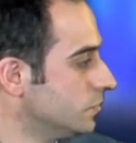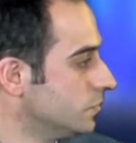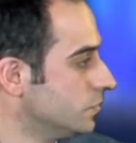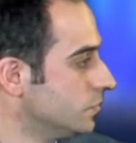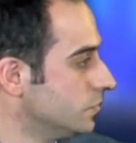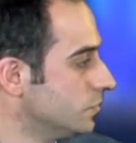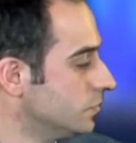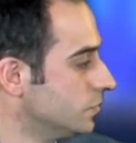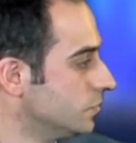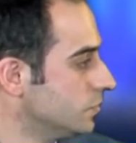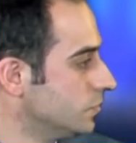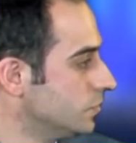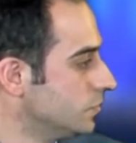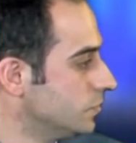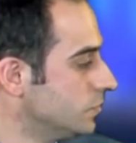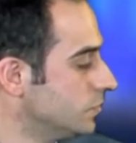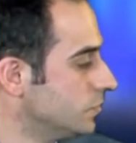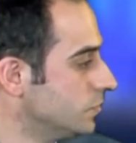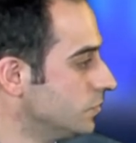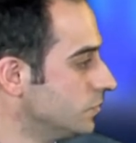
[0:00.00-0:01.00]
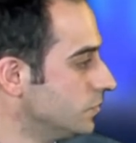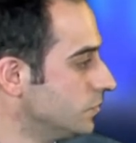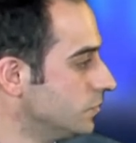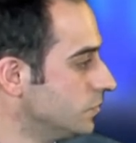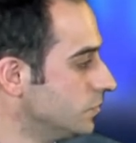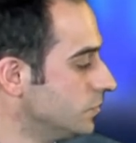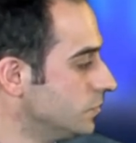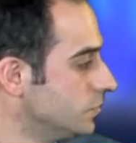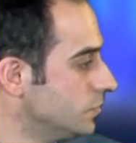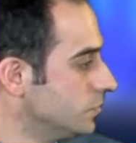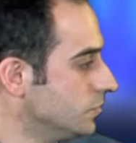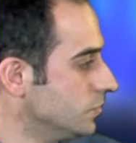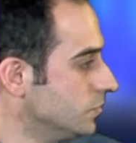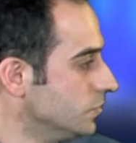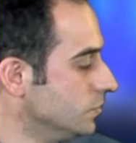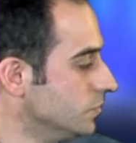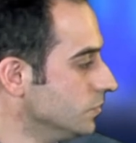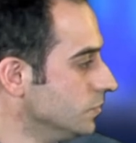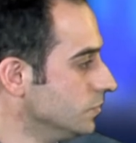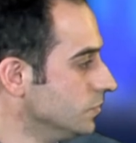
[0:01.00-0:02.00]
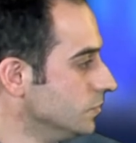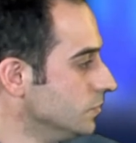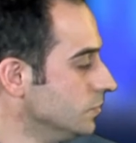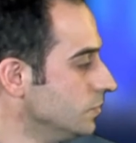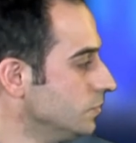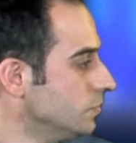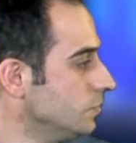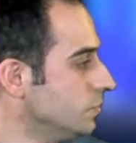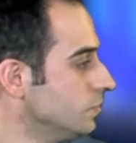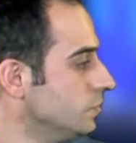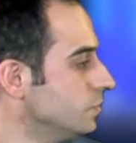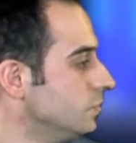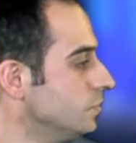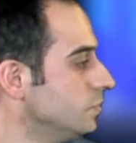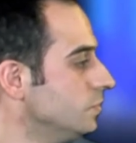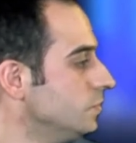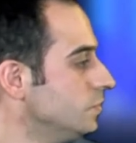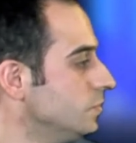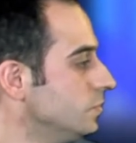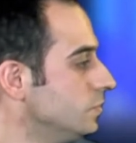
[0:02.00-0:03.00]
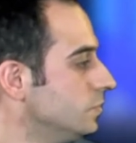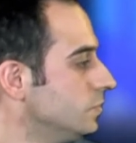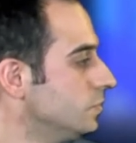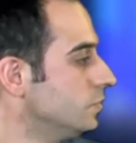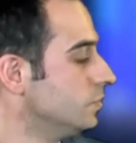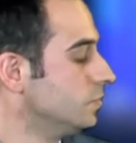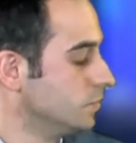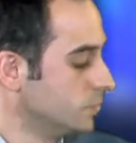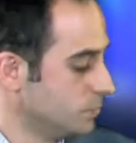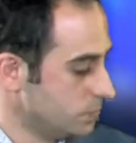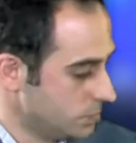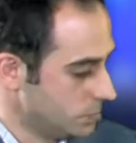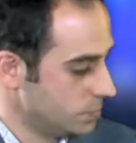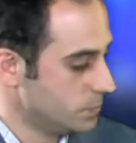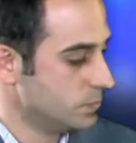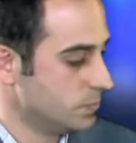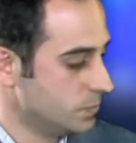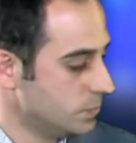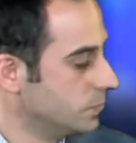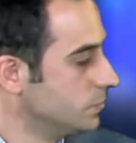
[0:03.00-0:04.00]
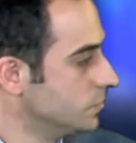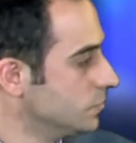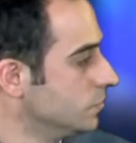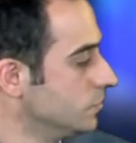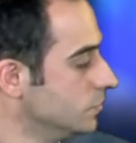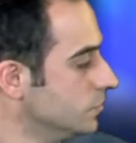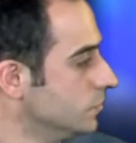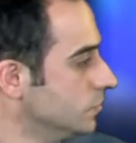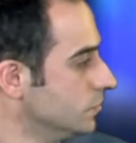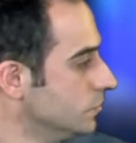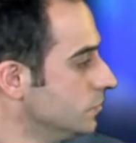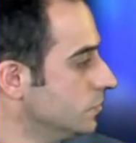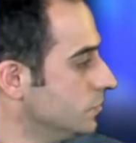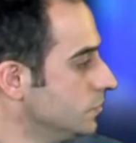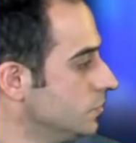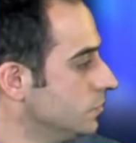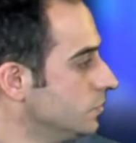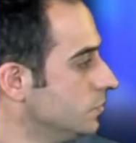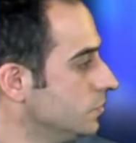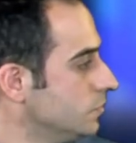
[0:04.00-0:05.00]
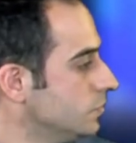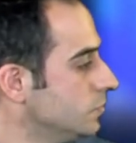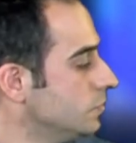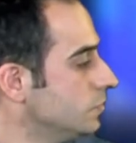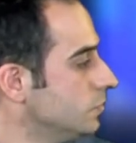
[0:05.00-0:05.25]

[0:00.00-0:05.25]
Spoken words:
(silent)